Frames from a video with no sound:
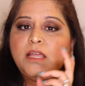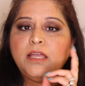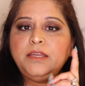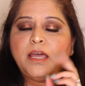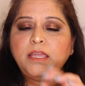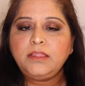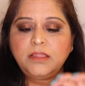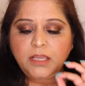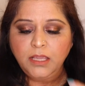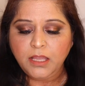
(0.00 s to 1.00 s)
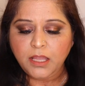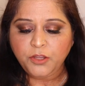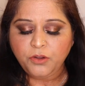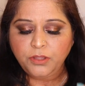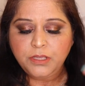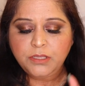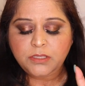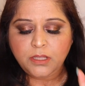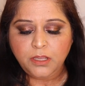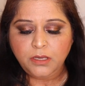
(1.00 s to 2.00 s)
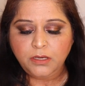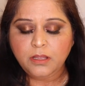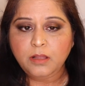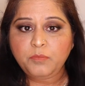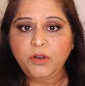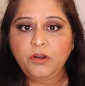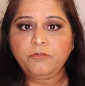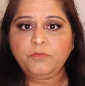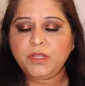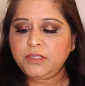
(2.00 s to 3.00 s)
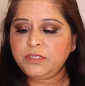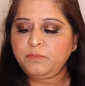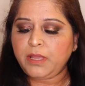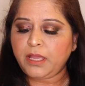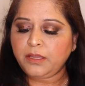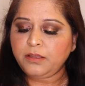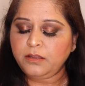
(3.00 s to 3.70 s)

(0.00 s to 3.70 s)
and I think I got this in couple of months back,